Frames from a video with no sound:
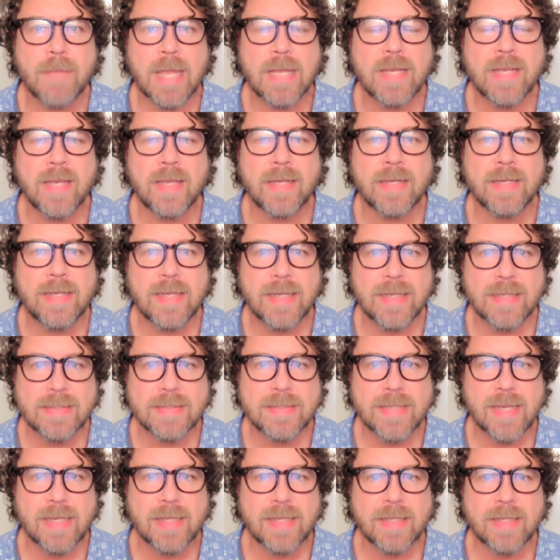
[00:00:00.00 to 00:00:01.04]
It did
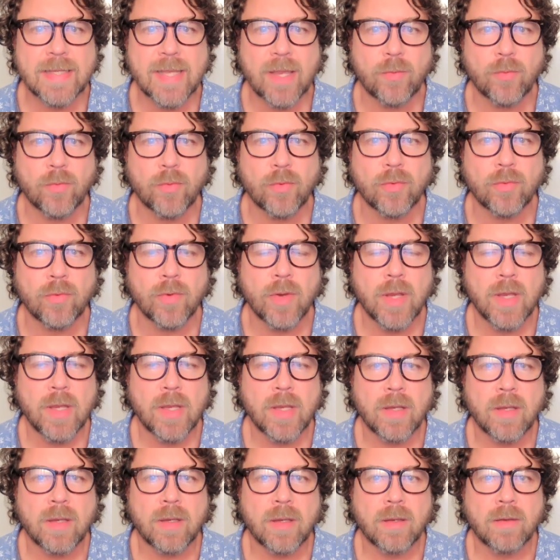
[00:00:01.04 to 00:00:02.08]
say that they were
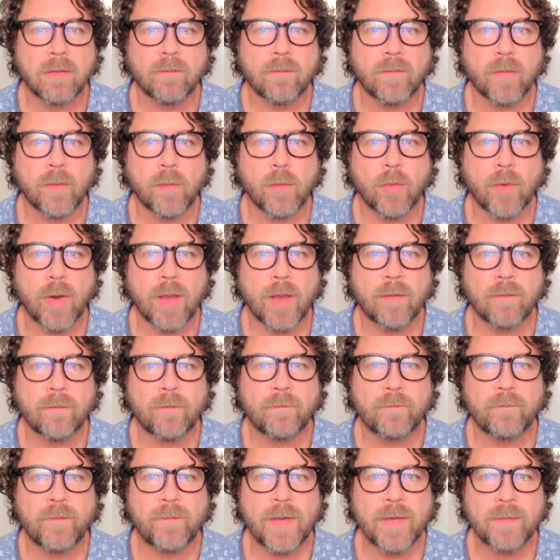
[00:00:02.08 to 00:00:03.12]
from around
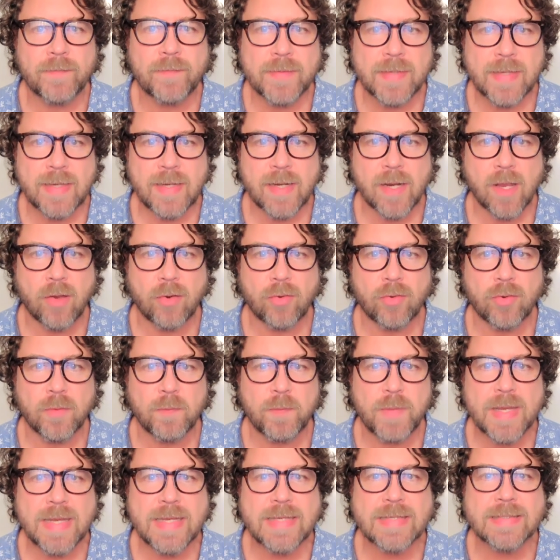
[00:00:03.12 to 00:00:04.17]
1500
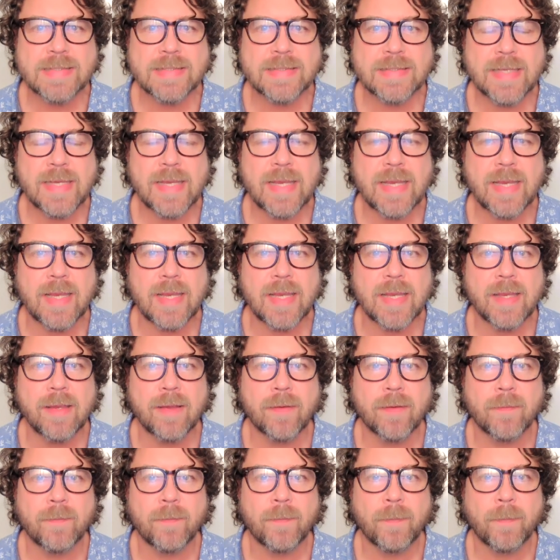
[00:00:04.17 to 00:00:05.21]
BC,
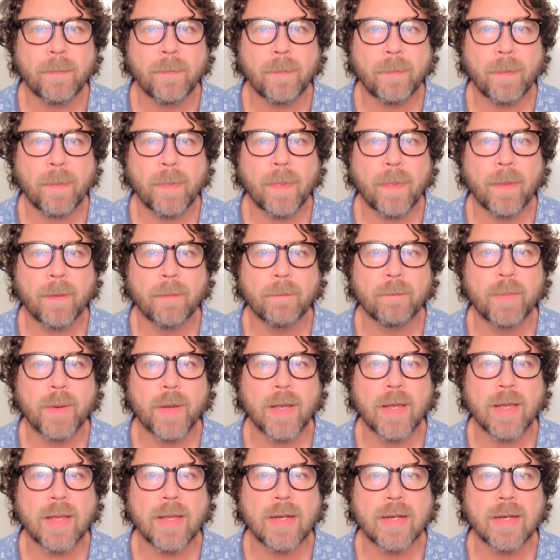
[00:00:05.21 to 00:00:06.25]

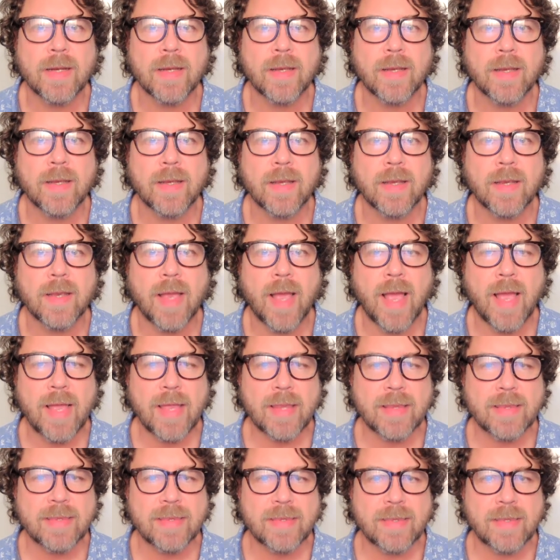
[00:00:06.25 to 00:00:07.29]
but I
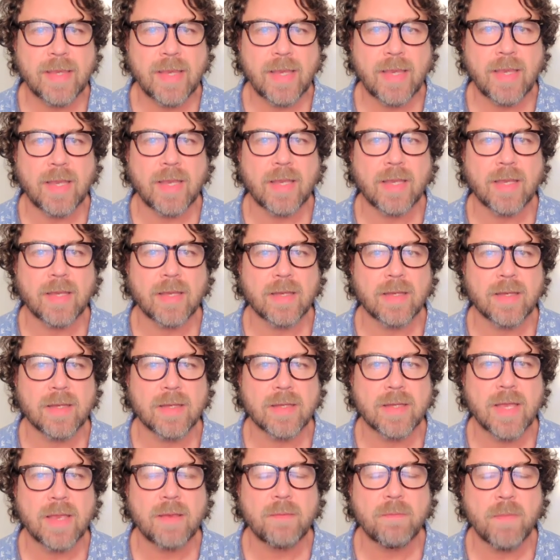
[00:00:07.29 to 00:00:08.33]
think that
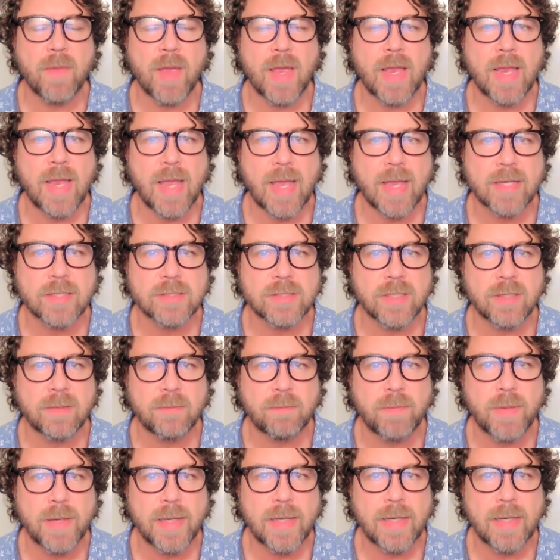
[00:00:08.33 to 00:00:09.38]
they may actually
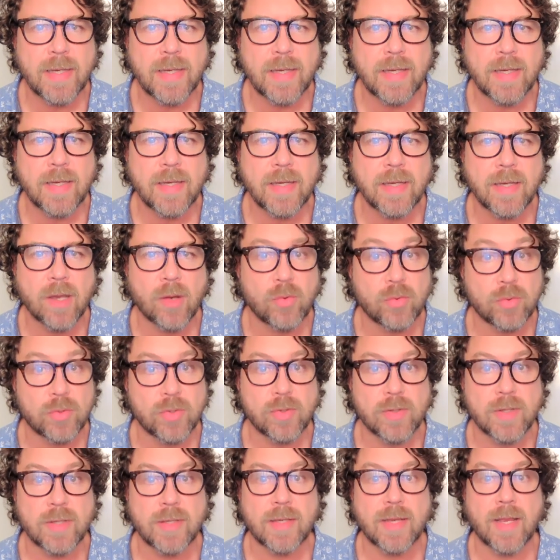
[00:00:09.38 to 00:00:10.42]
be
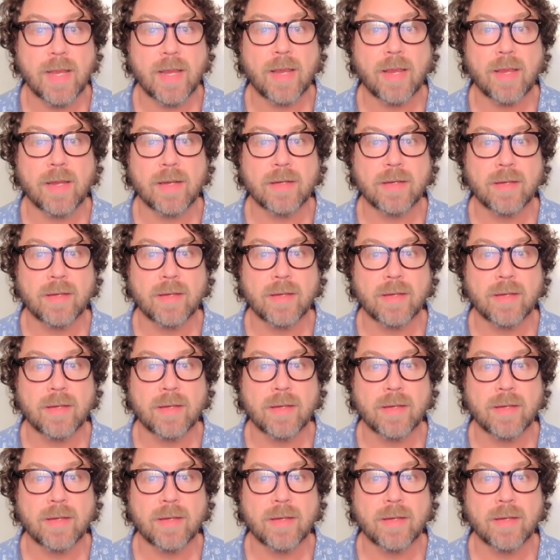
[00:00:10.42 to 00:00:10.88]
older than that,